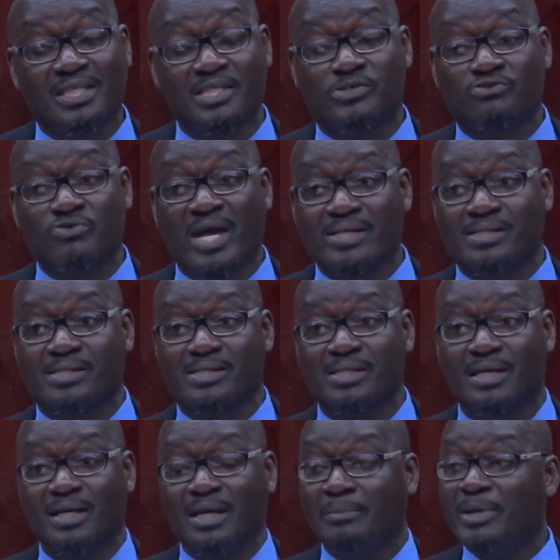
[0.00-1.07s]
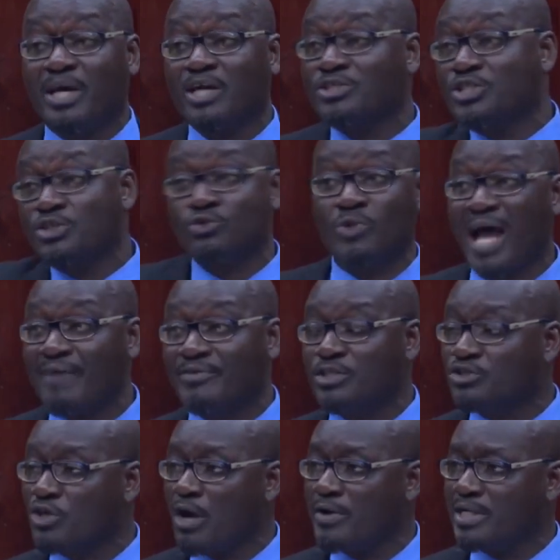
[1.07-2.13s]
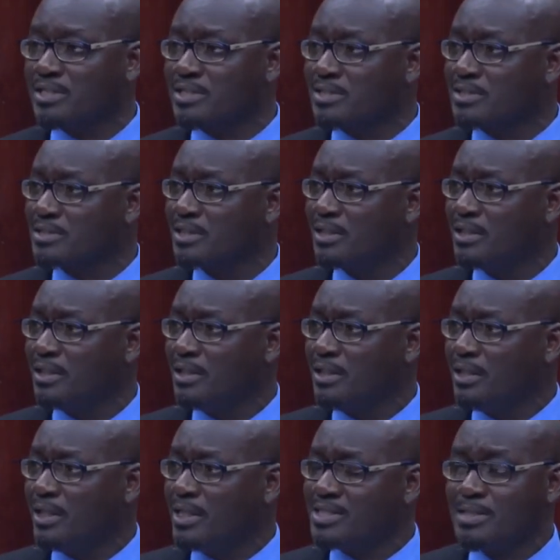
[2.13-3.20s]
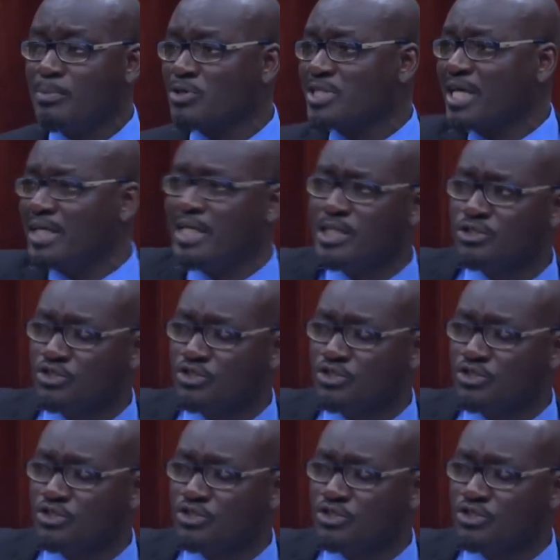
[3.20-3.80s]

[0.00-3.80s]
in distress, because she should have insurance. Ici, vous avez ni